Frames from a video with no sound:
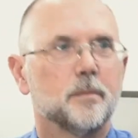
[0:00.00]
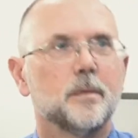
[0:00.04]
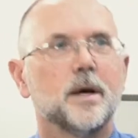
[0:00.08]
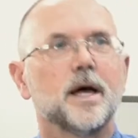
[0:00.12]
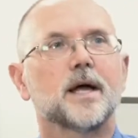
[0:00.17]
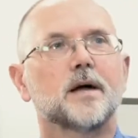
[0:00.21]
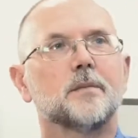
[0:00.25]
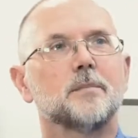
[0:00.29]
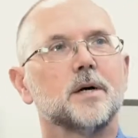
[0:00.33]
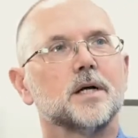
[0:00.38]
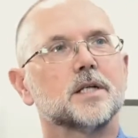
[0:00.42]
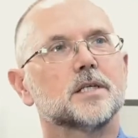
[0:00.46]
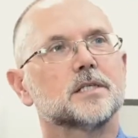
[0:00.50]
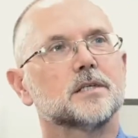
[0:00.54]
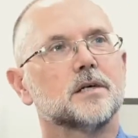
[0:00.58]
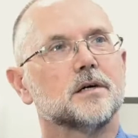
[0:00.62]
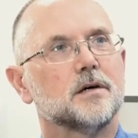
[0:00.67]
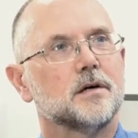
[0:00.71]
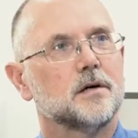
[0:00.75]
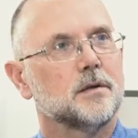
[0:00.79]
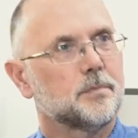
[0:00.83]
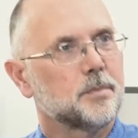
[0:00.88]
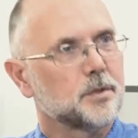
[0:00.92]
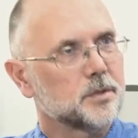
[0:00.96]

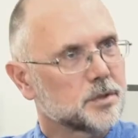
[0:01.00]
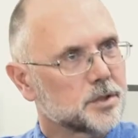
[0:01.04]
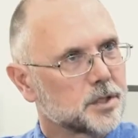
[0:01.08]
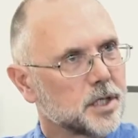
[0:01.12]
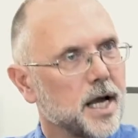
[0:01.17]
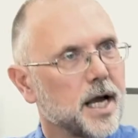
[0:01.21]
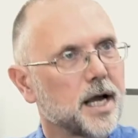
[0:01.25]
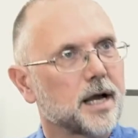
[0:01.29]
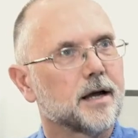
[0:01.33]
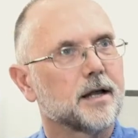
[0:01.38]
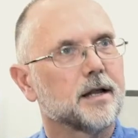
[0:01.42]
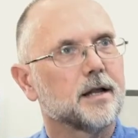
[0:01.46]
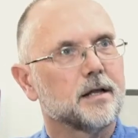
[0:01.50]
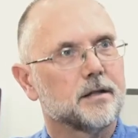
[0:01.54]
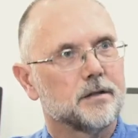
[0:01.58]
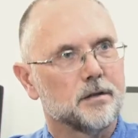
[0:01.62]
megabits per second,